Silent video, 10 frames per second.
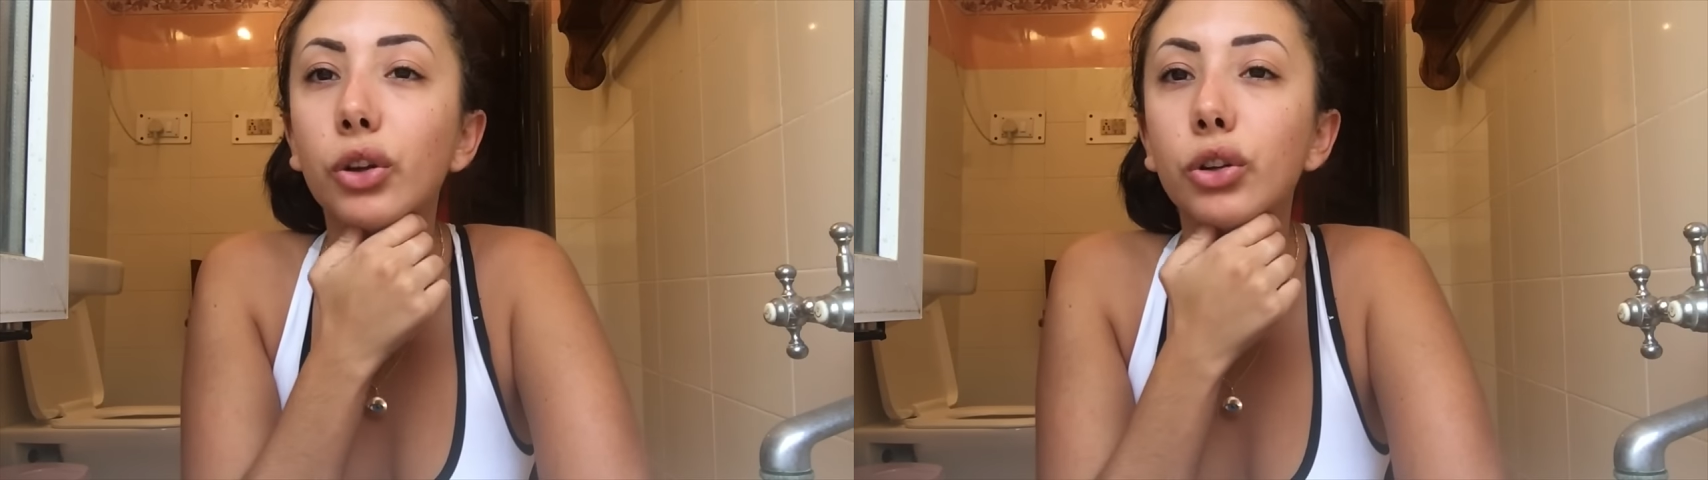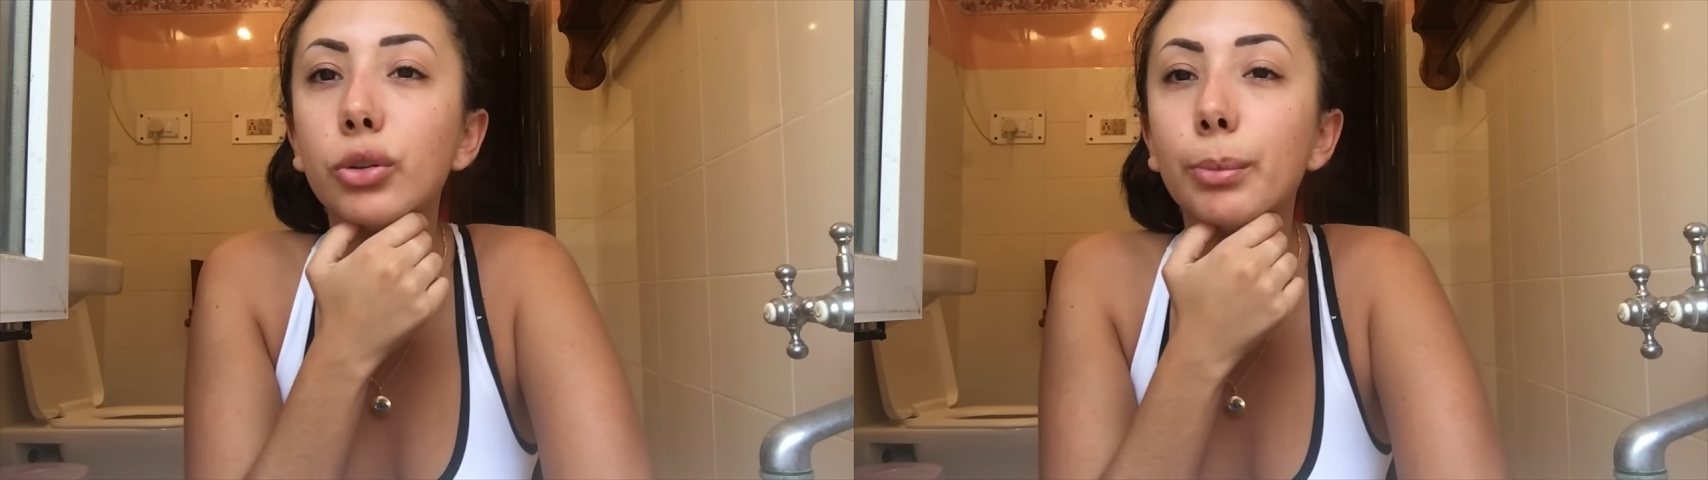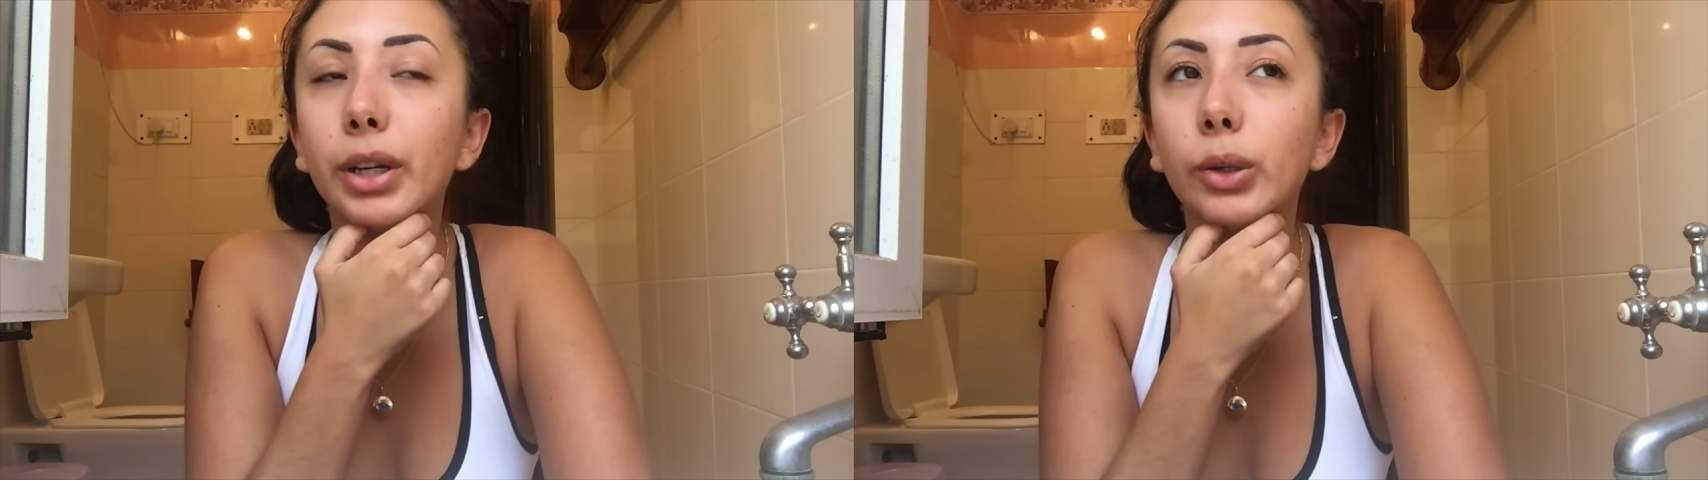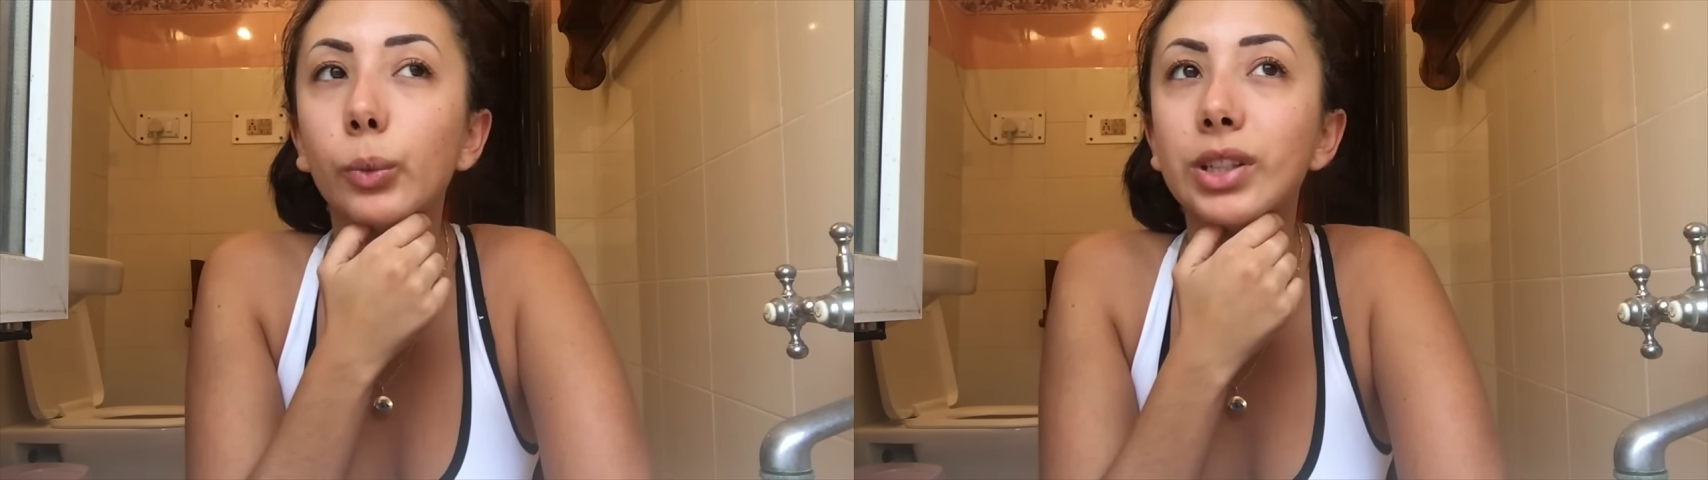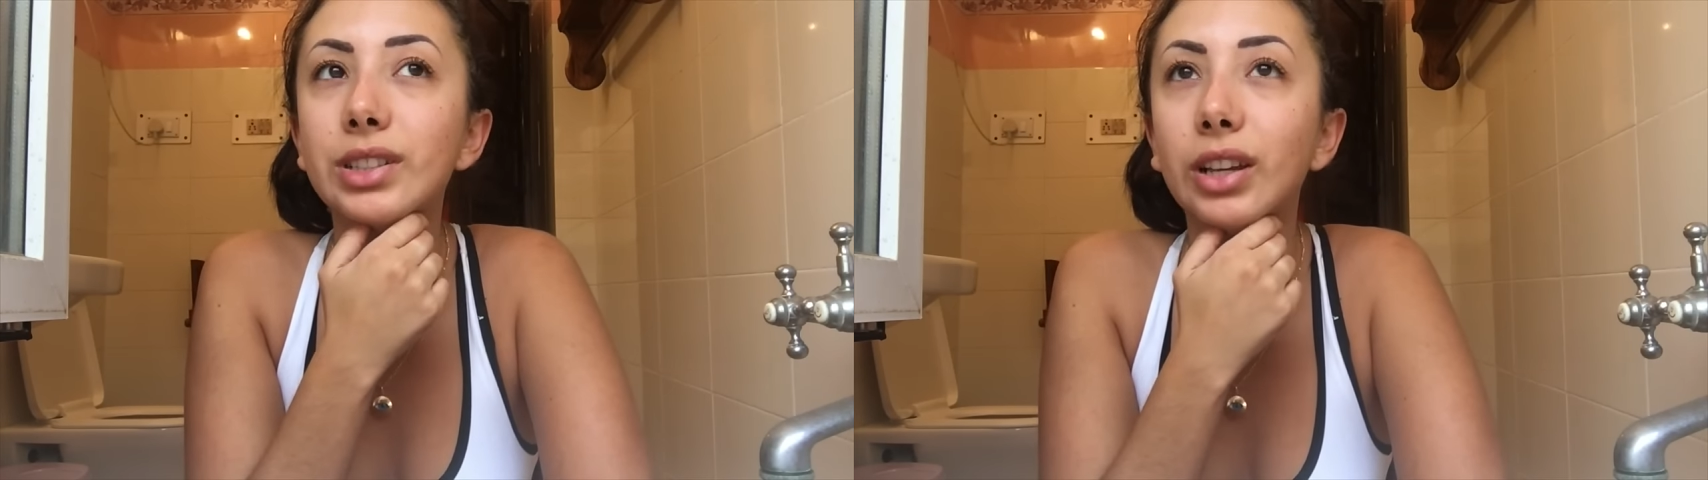own
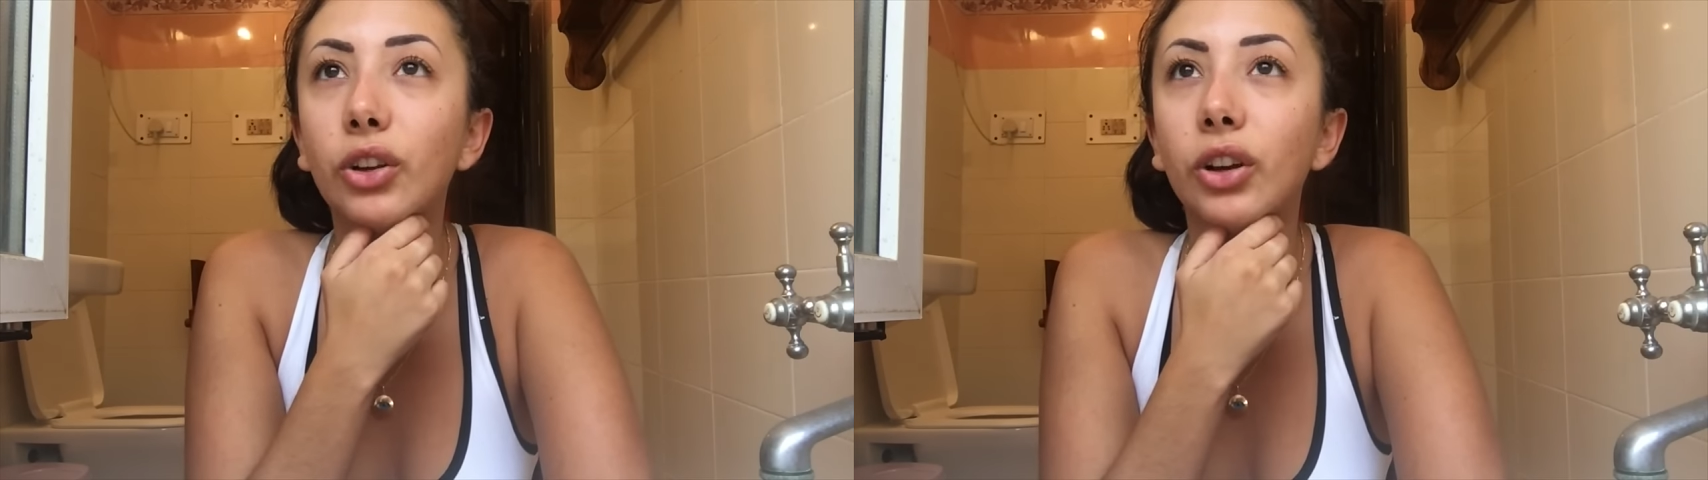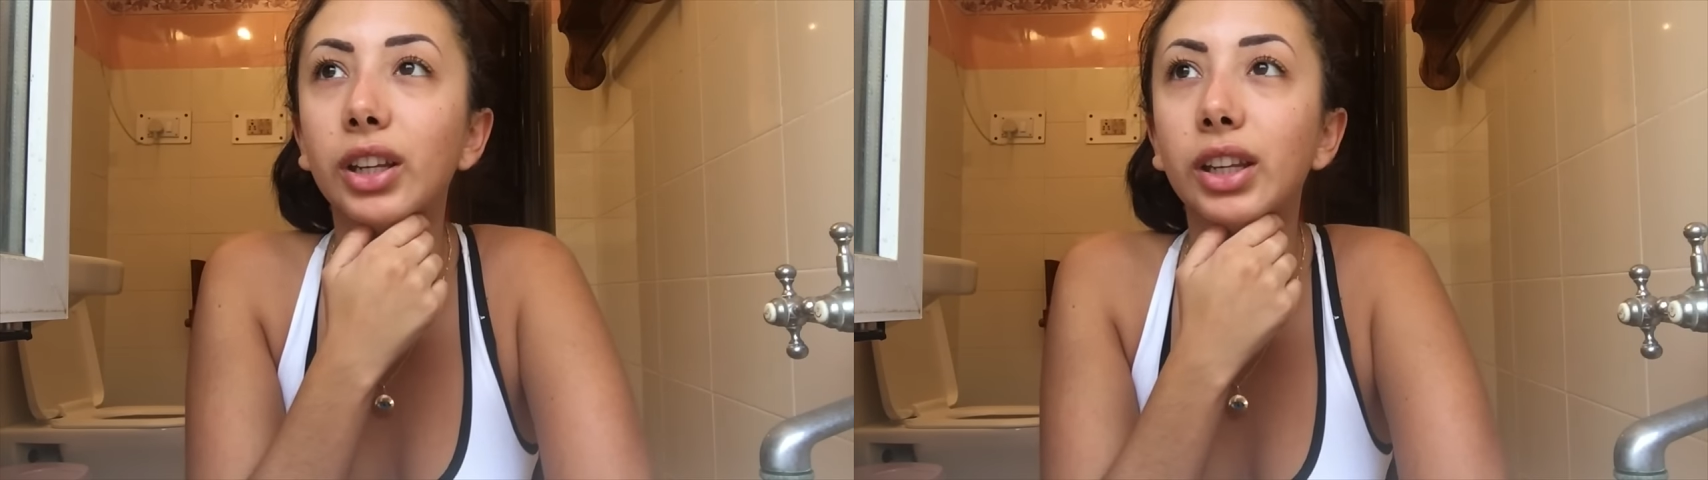but once I got